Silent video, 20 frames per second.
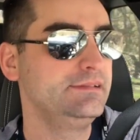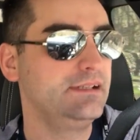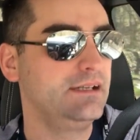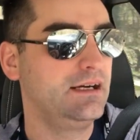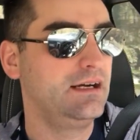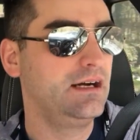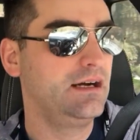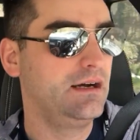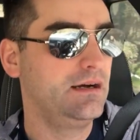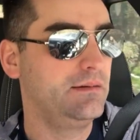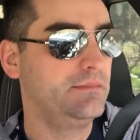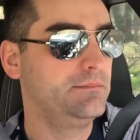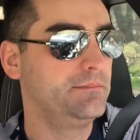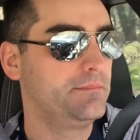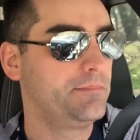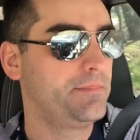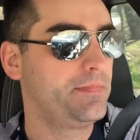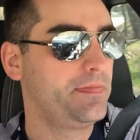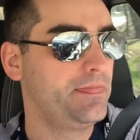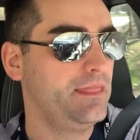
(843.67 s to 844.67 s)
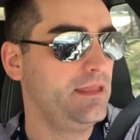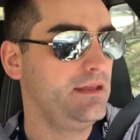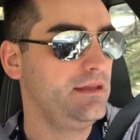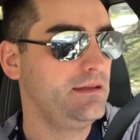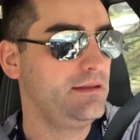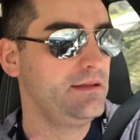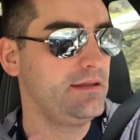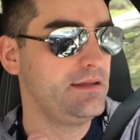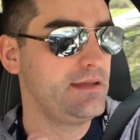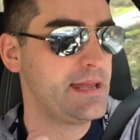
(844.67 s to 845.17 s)
Um,
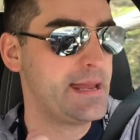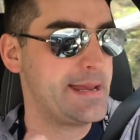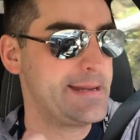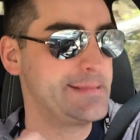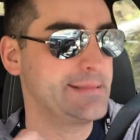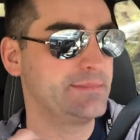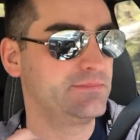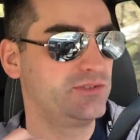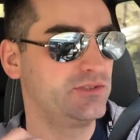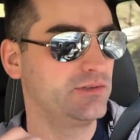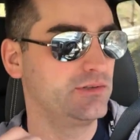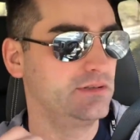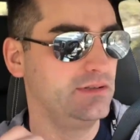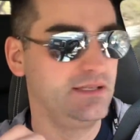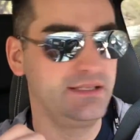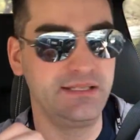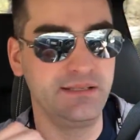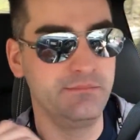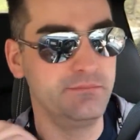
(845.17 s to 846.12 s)
I'm sure like